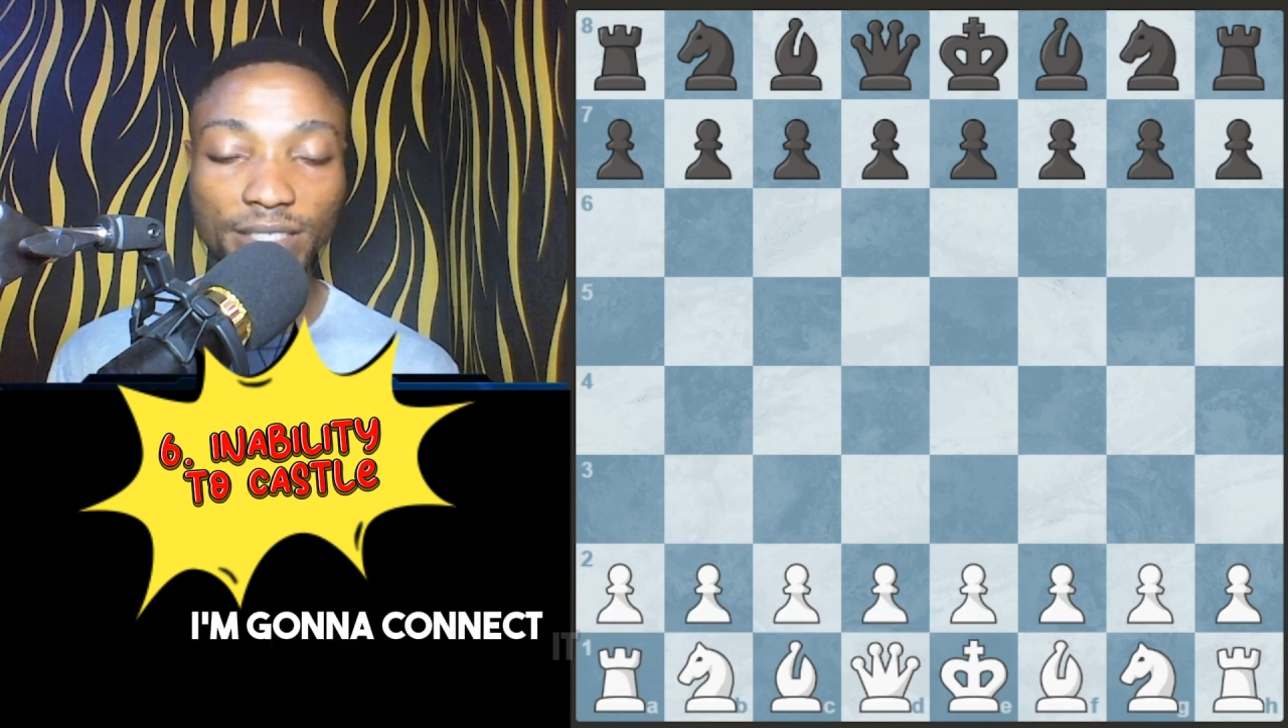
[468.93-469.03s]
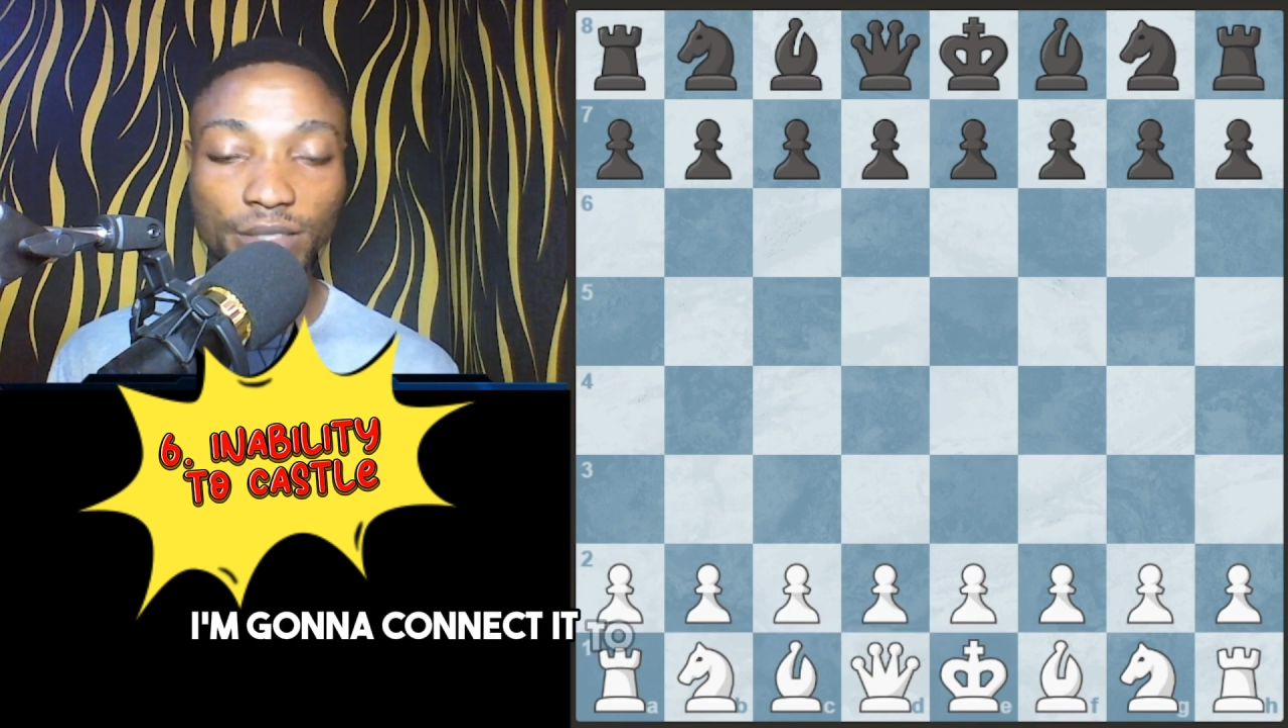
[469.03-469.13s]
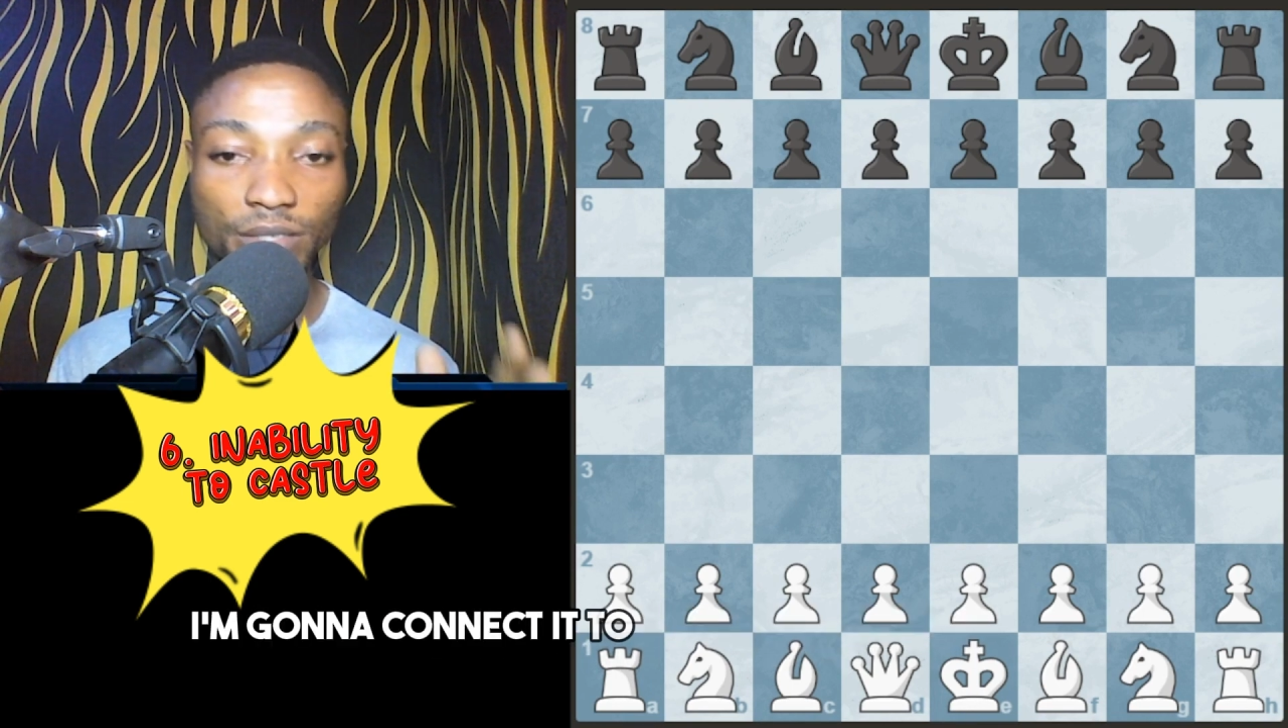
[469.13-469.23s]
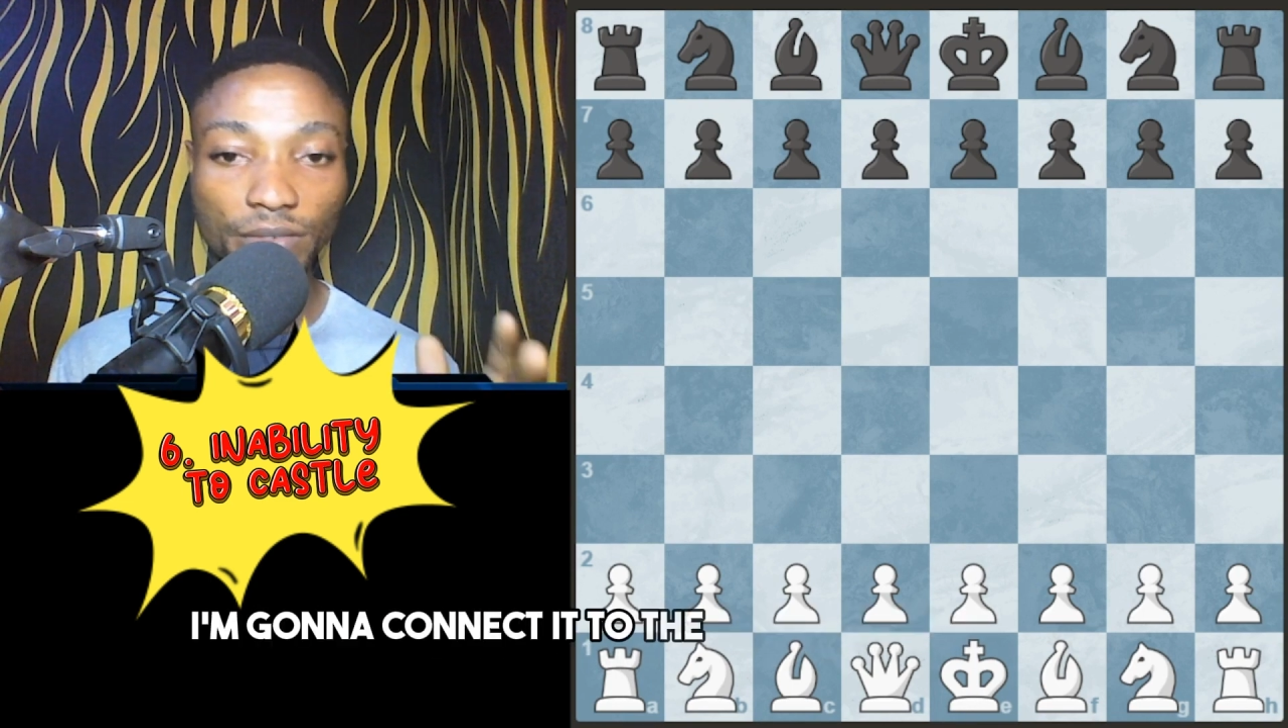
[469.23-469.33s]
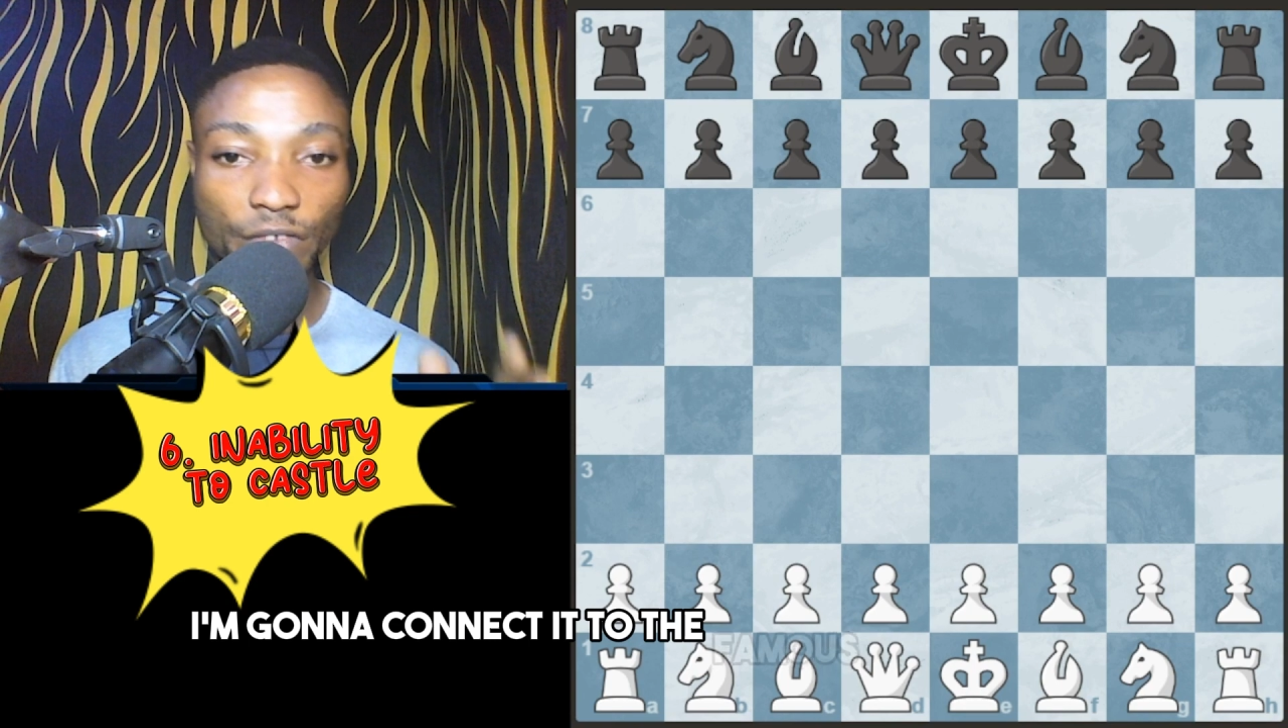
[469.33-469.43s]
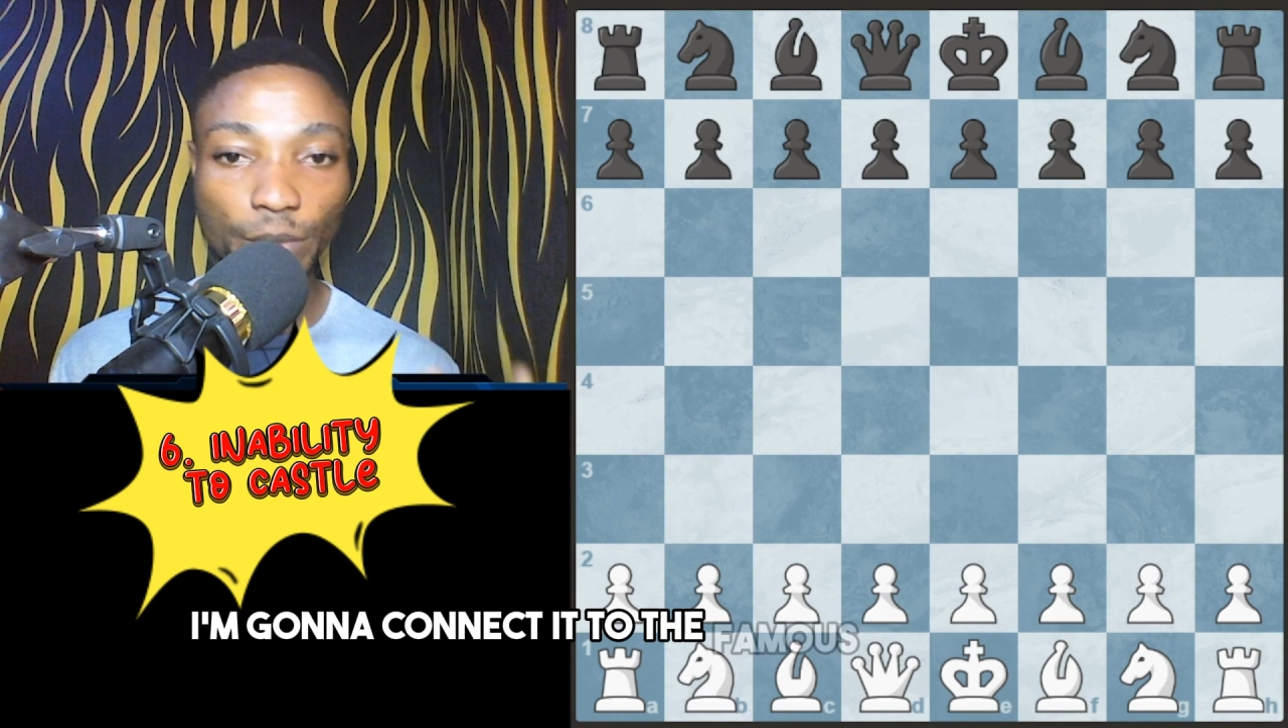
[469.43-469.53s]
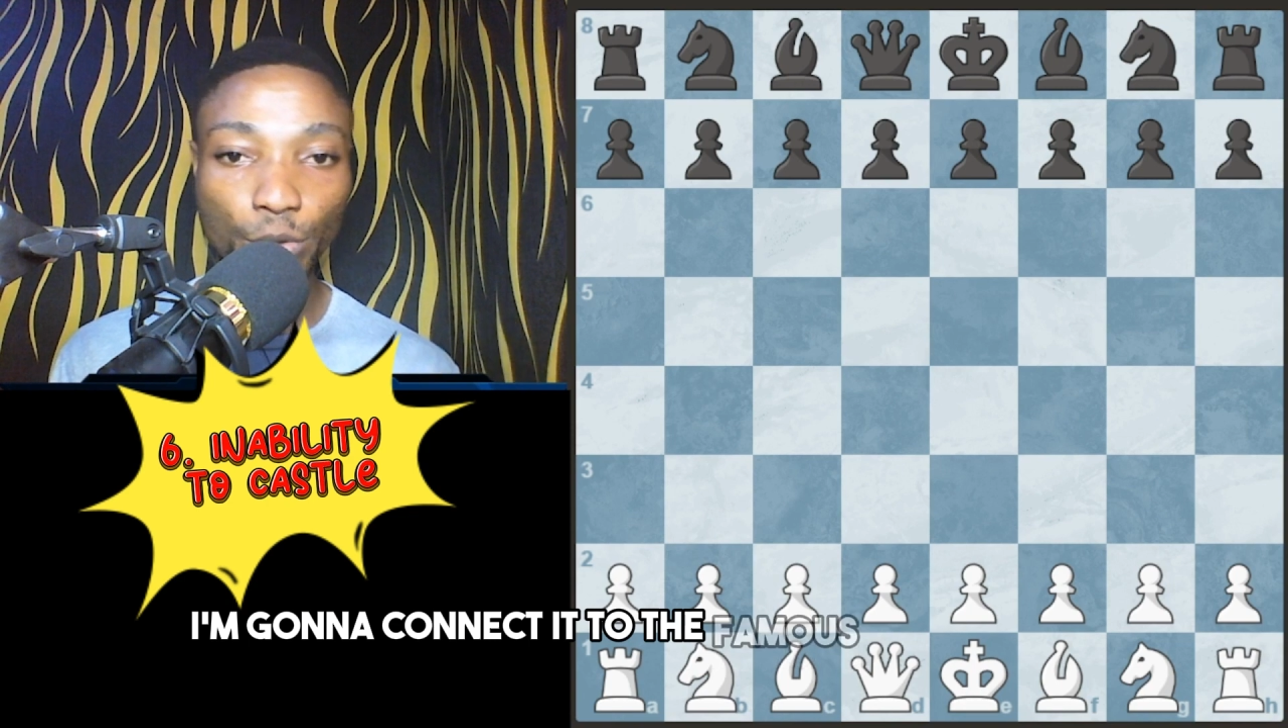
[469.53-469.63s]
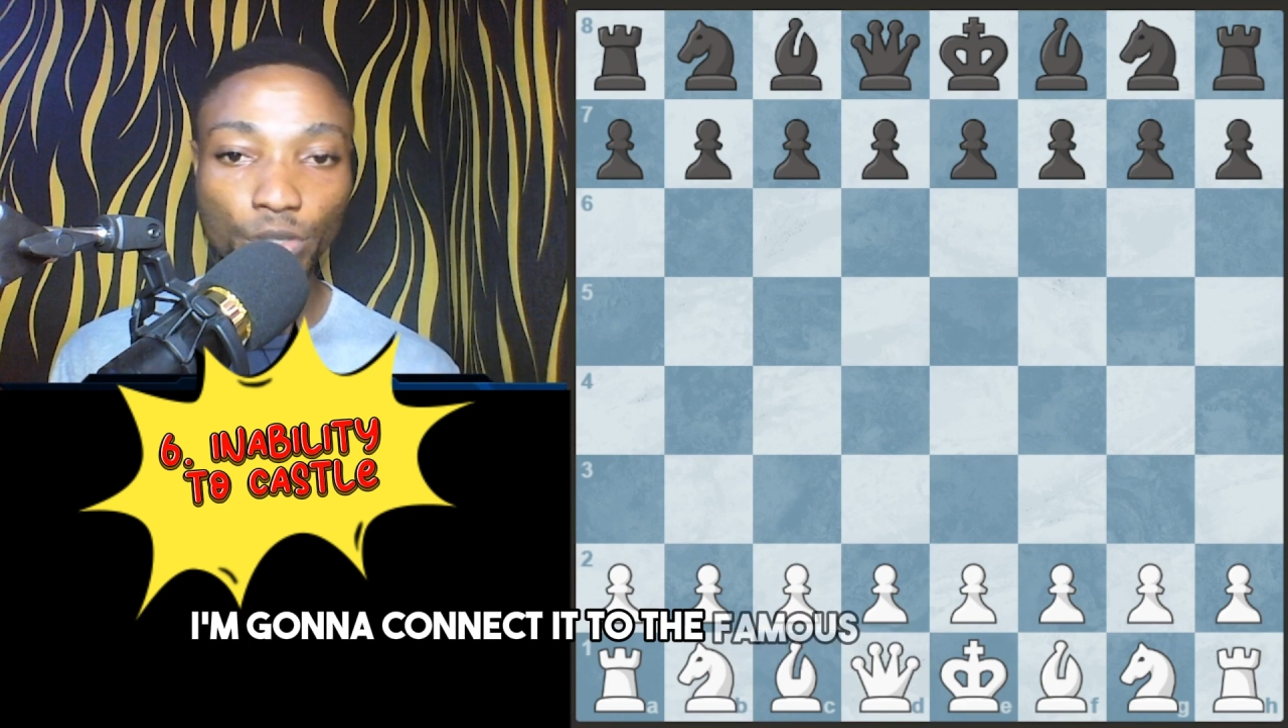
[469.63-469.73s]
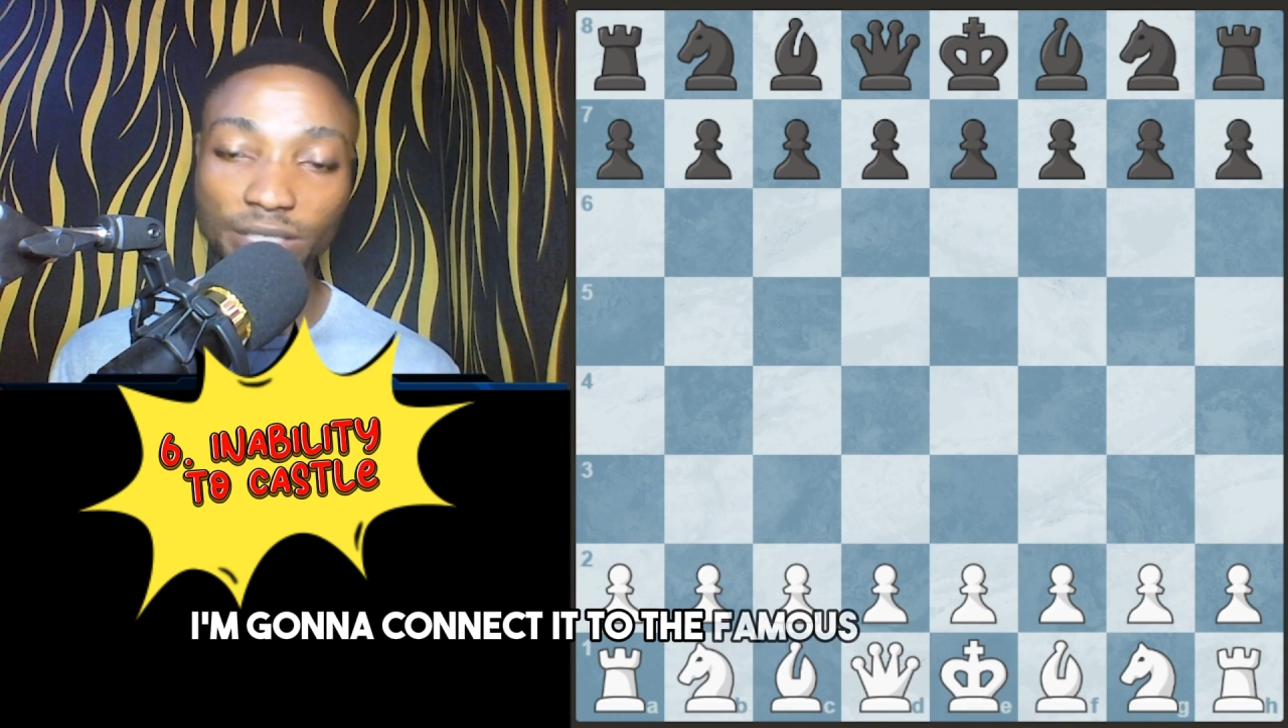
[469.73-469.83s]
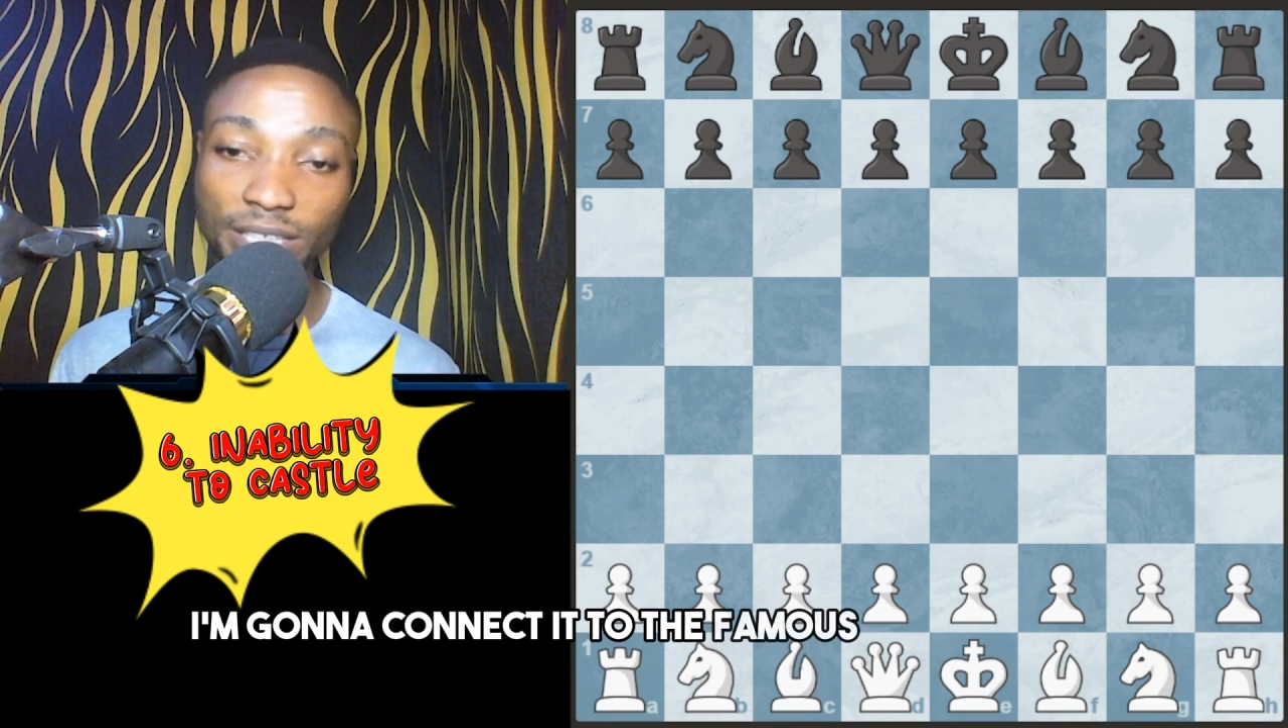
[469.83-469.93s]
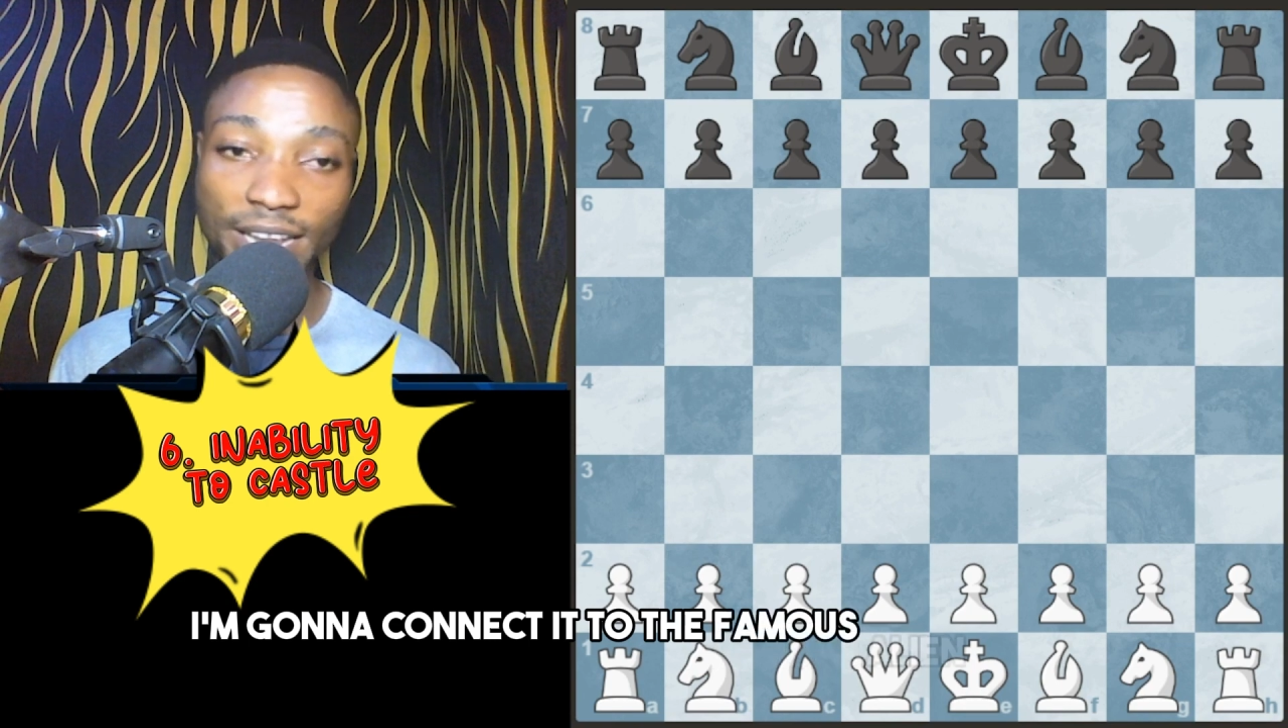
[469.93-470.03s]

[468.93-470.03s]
it to the famous